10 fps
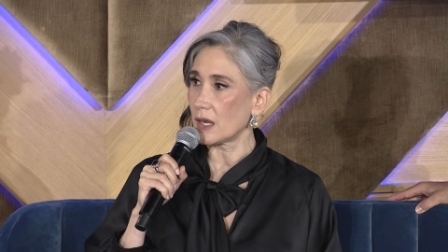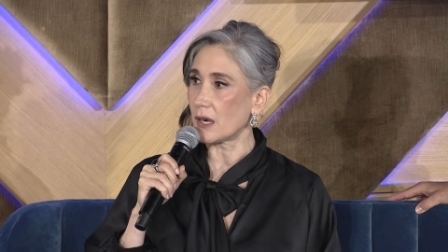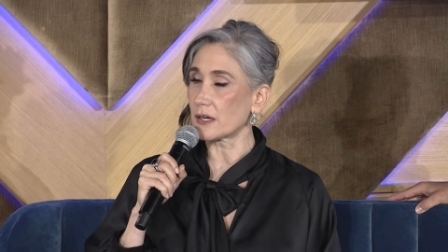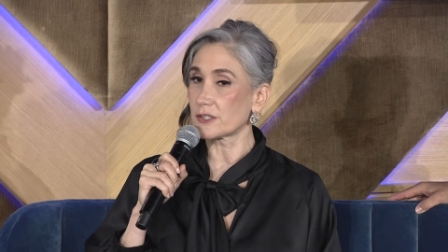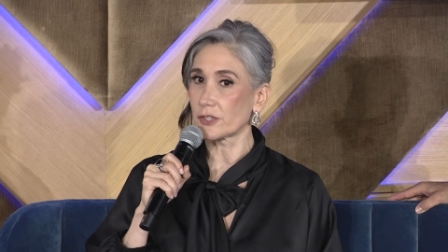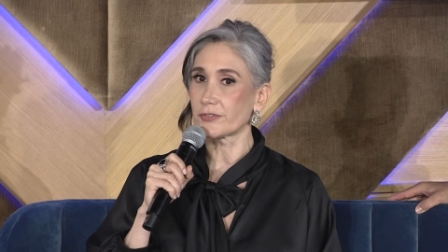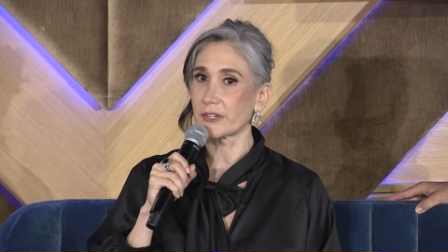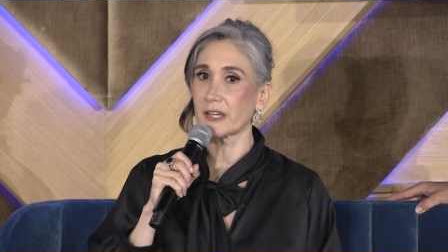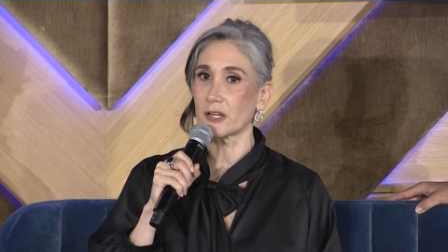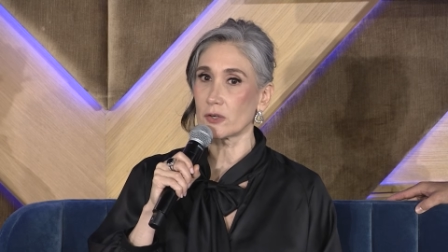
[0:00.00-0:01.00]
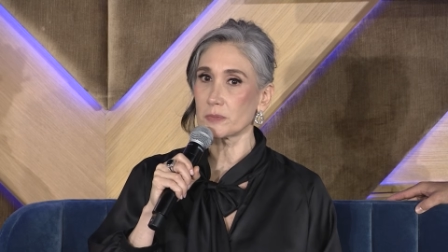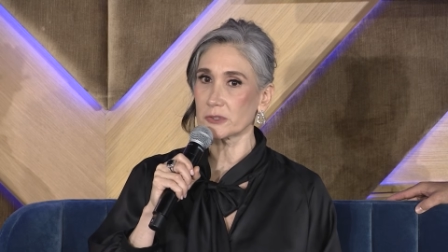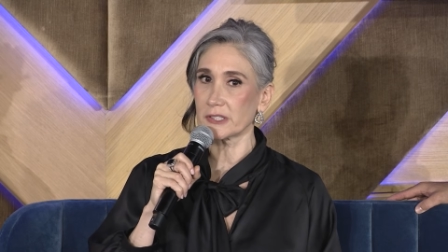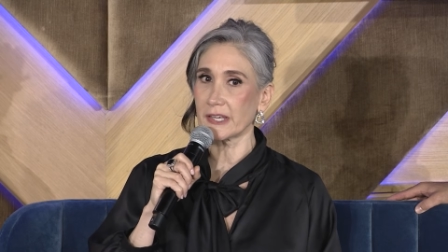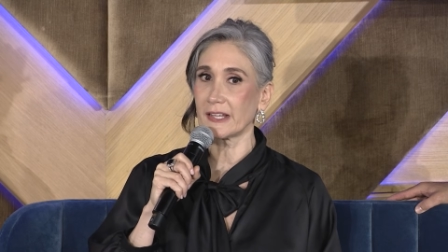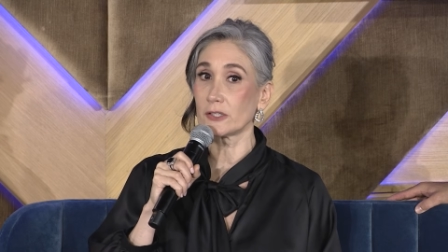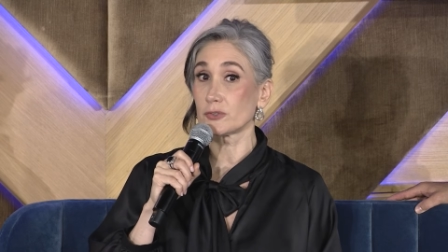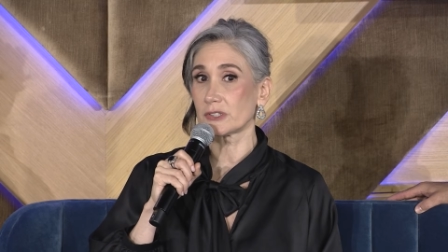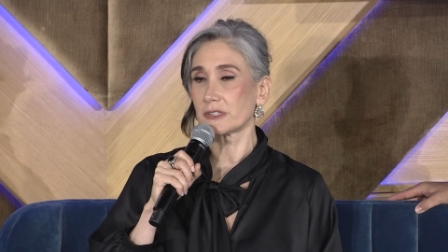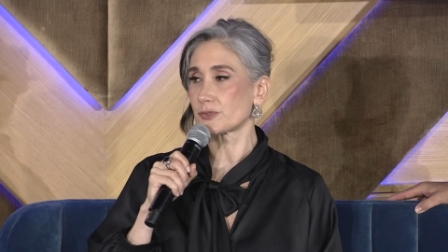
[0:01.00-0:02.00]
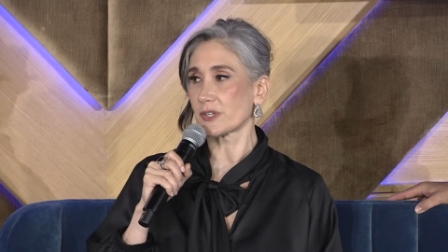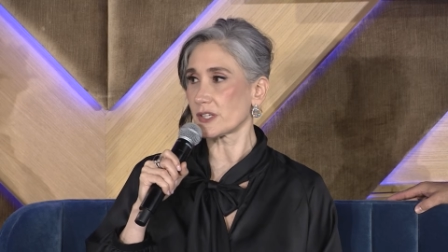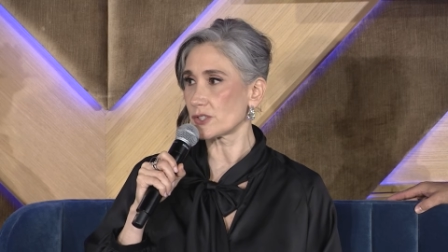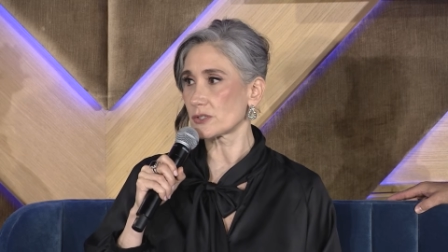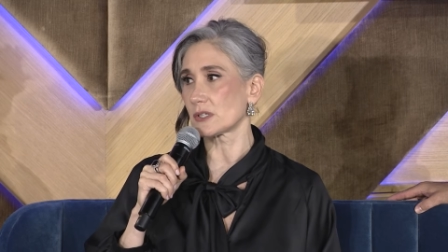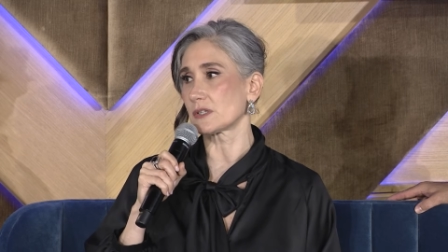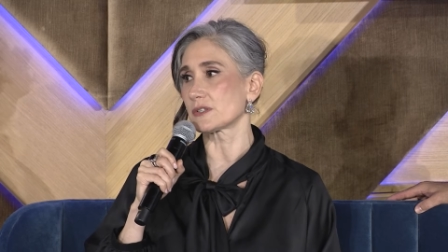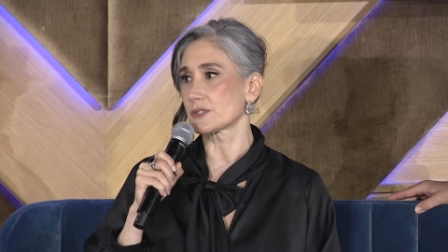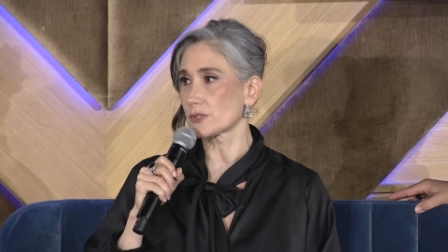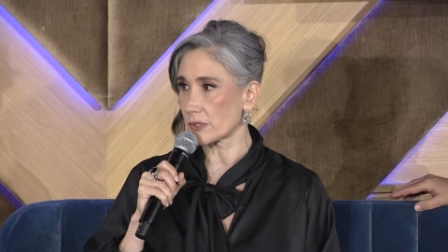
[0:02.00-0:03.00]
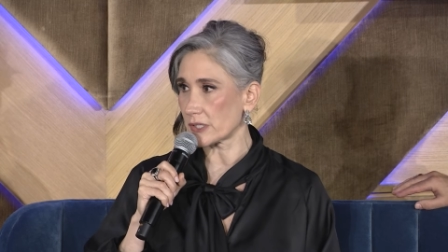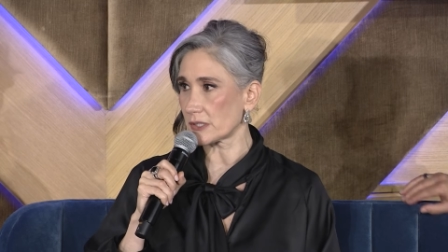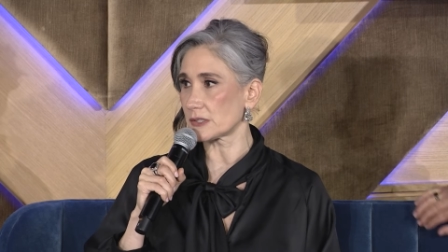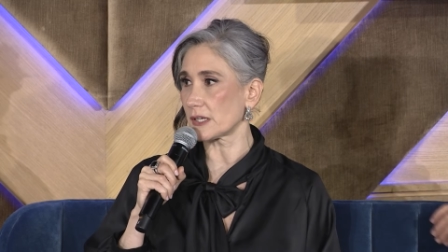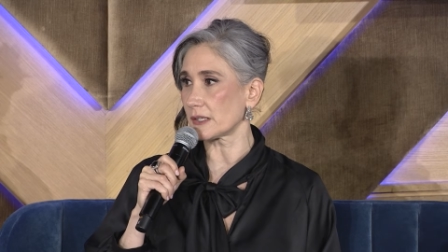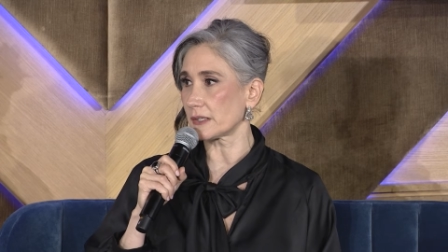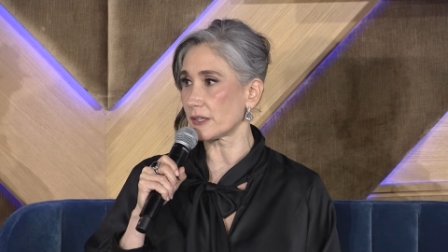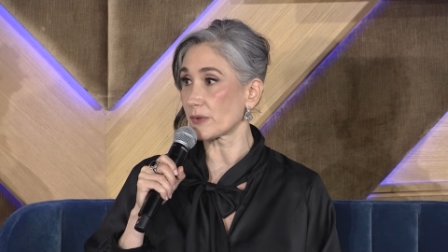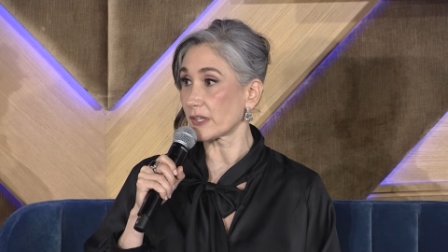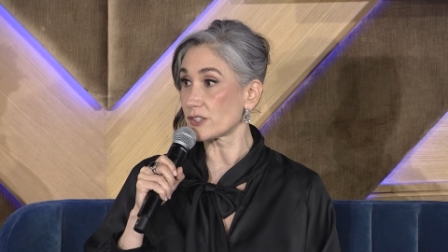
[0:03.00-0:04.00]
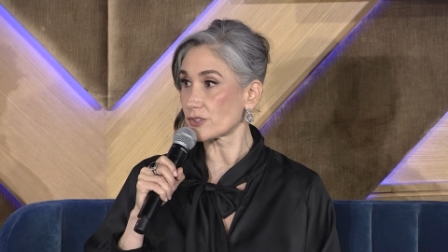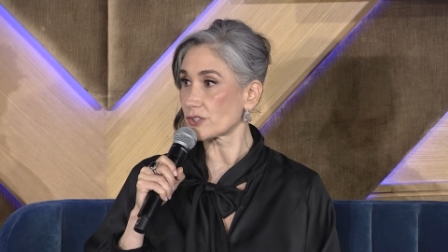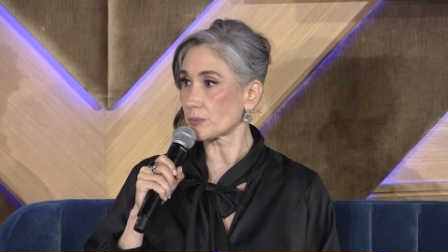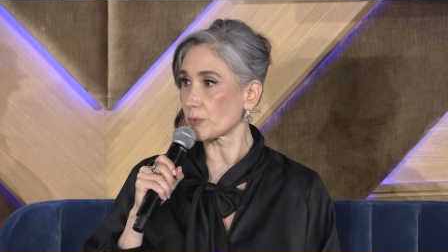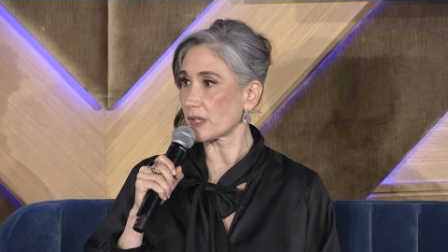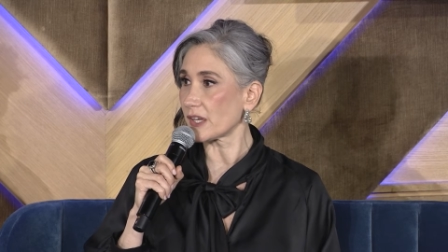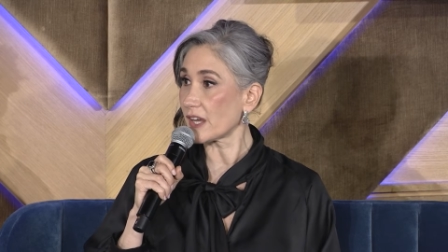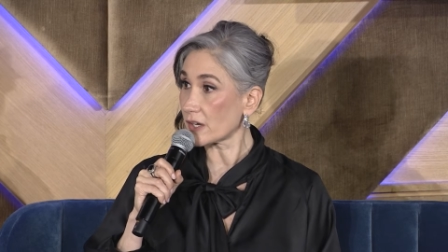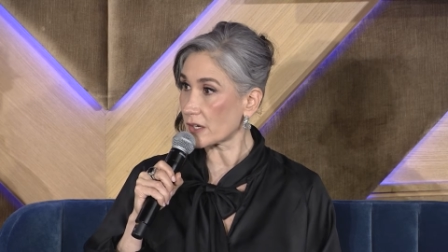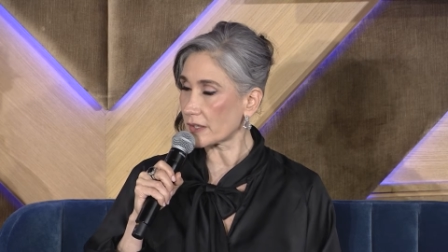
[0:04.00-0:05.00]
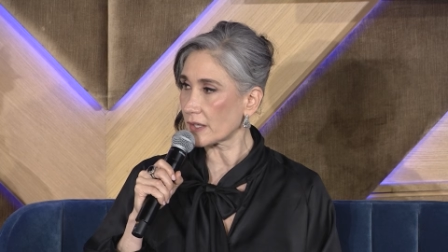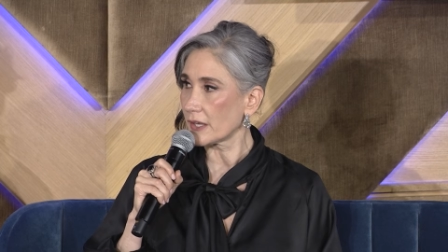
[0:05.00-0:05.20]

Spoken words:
are suffering enormously and losing their traditions and their stories and their relationship with the earth.